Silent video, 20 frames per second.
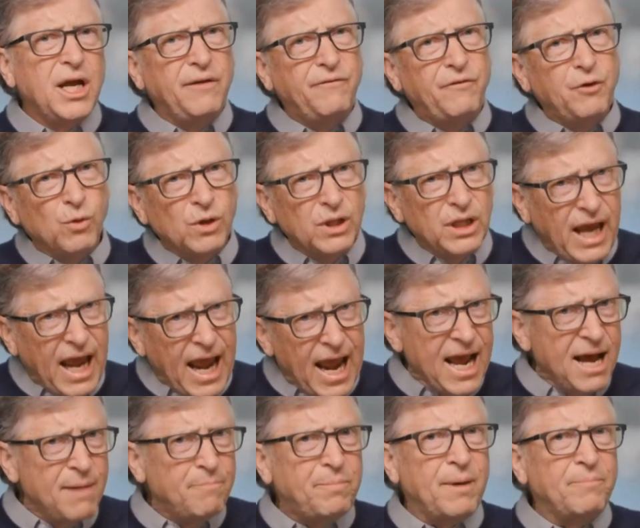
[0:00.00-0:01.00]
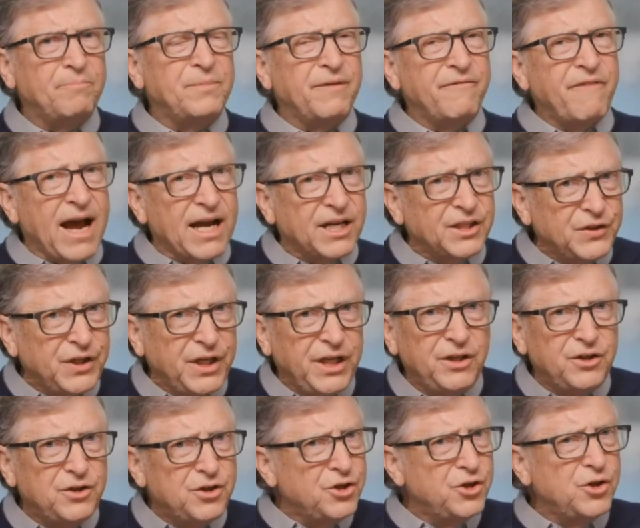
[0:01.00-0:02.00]
If you really amp up the
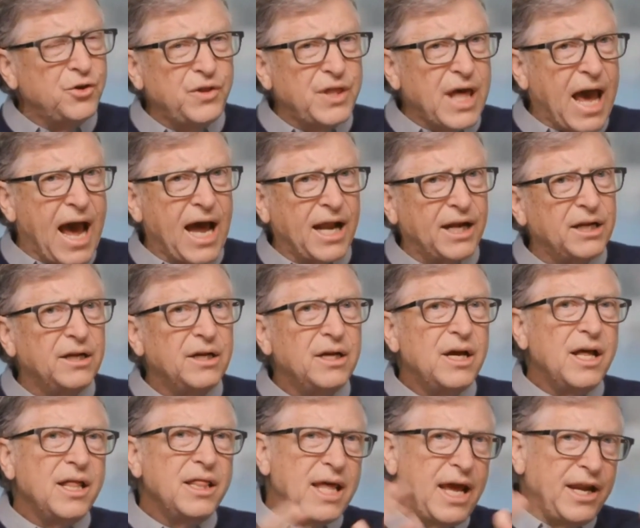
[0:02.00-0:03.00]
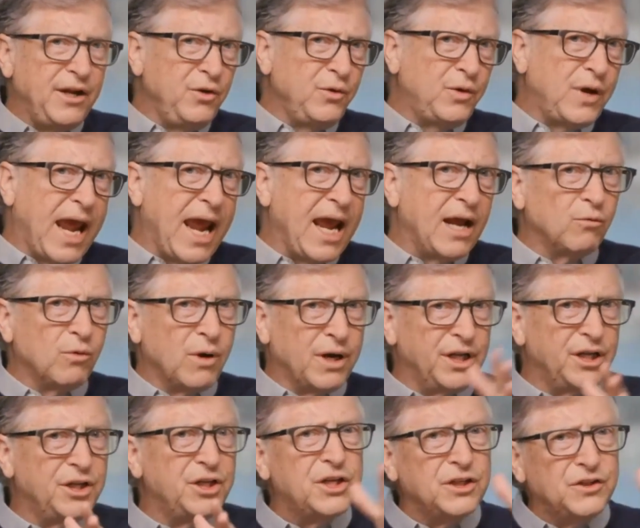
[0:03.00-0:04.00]
vaccine to do that, then you can
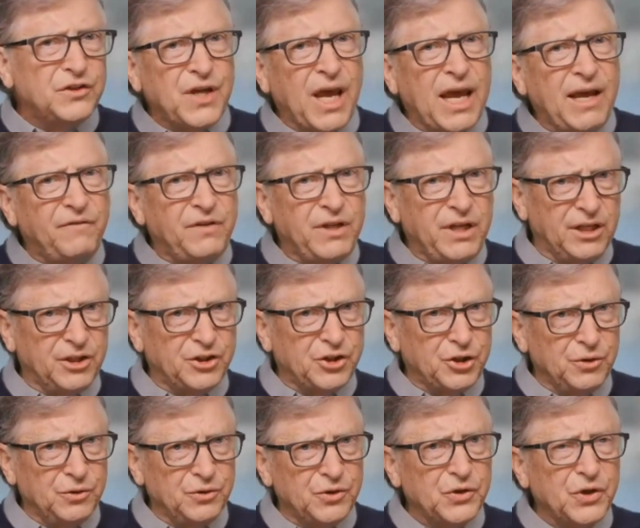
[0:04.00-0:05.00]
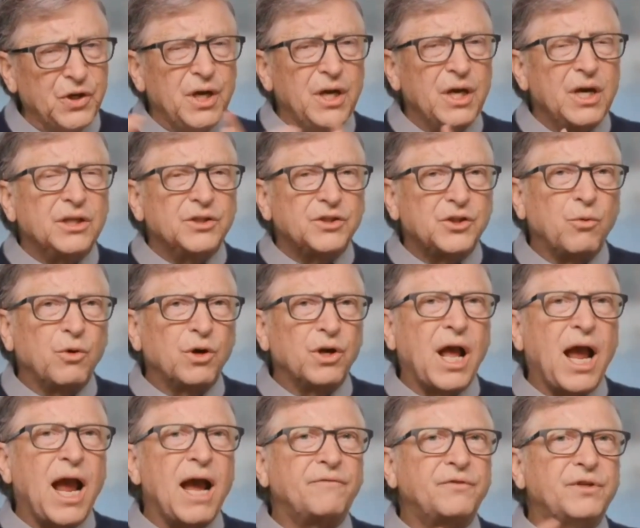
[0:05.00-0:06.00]
run into safety issues. So we're
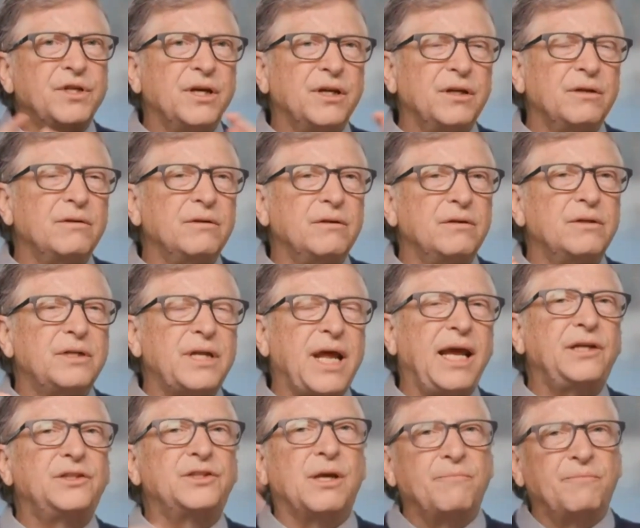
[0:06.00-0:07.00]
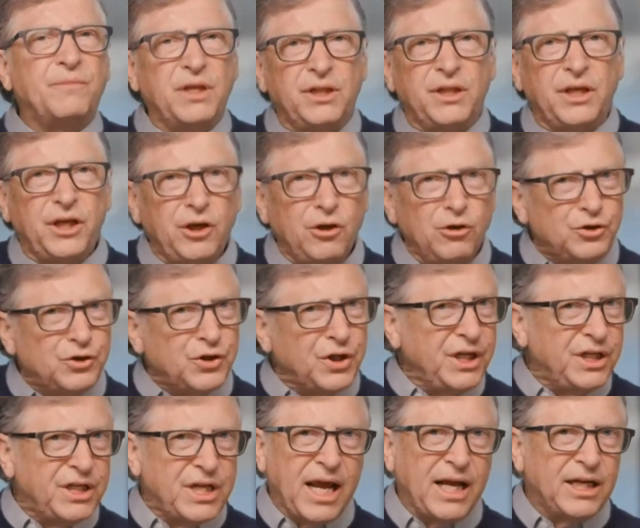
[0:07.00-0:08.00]
gonna have to take something that
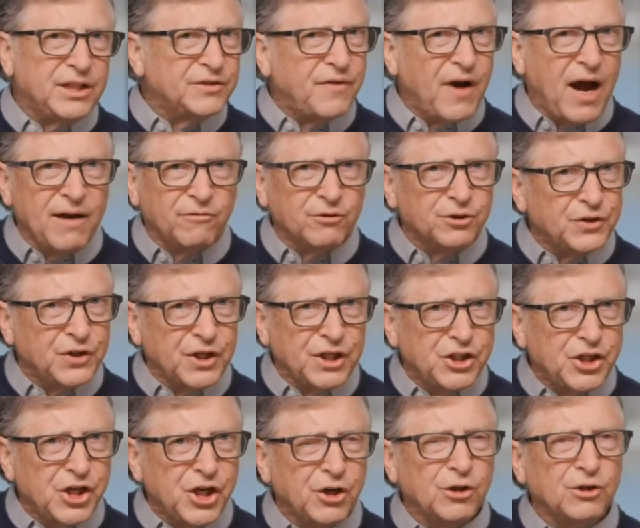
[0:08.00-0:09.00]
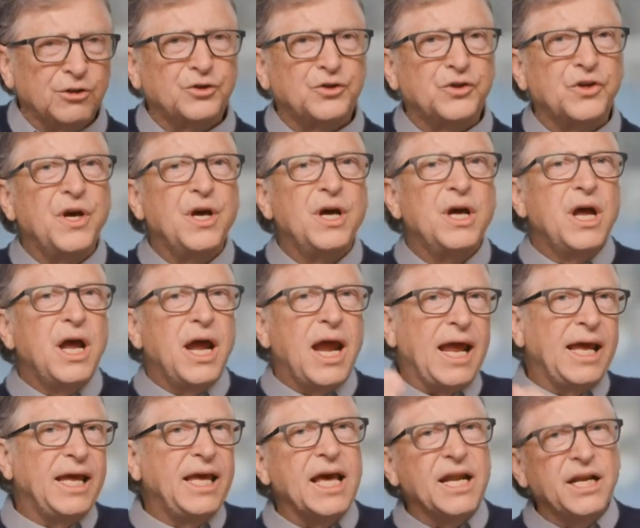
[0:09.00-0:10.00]
usually takes 5 or 6 years
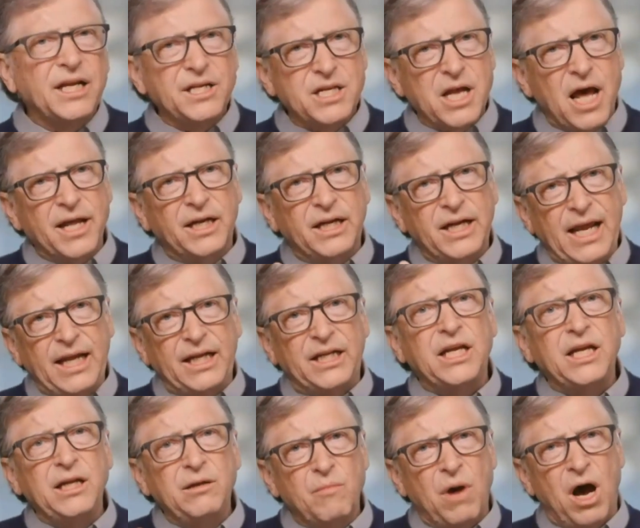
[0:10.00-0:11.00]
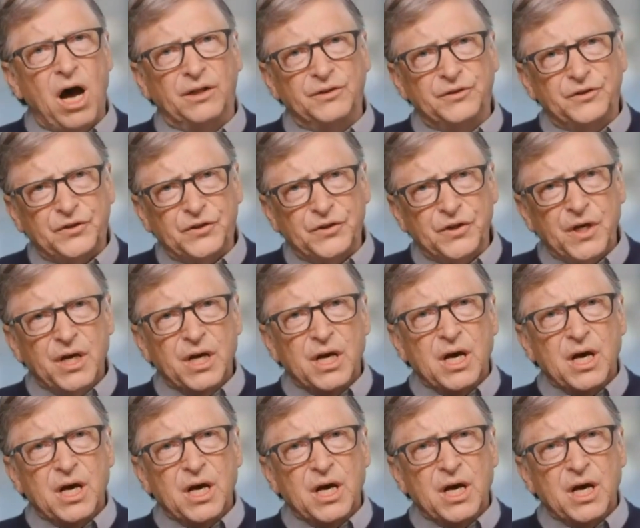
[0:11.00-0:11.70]
and get it done in 18 months.